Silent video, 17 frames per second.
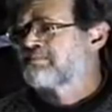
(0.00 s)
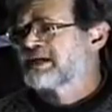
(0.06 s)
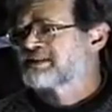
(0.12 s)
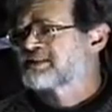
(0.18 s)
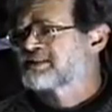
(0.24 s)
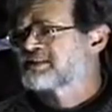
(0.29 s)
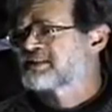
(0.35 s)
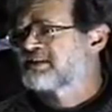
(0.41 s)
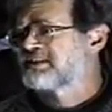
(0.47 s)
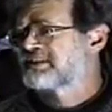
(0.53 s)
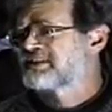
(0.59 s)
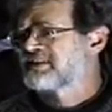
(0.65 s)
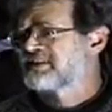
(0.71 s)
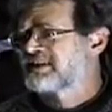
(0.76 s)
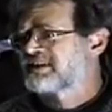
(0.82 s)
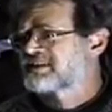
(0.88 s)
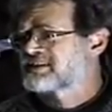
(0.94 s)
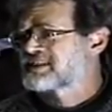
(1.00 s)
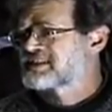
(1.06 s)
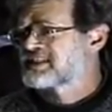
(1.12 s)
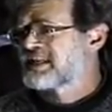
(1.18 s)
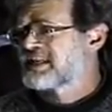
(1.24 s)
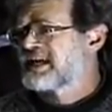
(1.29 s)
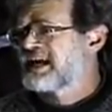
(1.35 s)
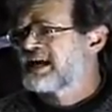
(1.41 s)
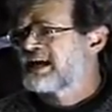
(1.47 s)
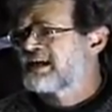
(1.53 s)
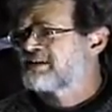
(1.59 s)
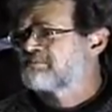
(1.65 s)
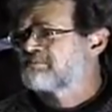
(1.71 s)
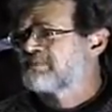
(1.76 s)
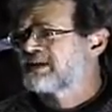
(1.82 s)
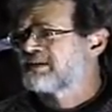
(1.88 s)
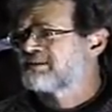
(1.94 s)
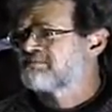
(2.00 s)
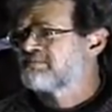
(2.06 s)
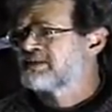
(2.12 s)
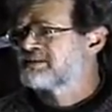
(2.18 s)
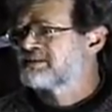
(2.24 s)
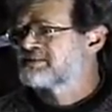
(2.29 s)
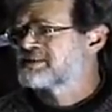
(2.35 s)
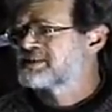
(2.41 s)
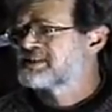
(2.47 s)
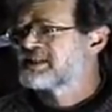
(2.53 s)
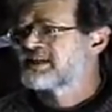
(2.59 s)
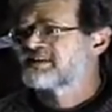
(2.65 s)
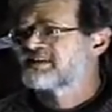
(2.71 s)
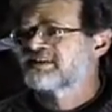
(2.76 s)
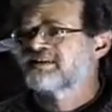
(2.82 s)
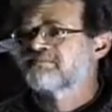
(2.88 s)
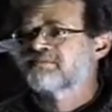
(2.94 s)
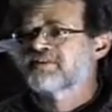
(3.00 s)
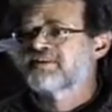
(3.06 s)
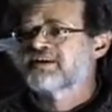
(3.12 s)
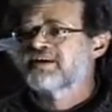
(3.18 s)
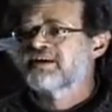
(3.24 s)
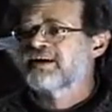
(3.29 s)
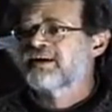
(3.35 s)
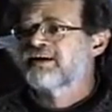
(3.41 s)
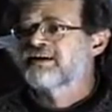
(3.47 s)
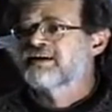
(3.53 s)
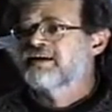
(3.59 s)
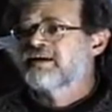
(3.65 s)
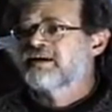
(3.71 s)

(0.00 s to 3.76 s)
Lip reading: basaltic slab had been set up there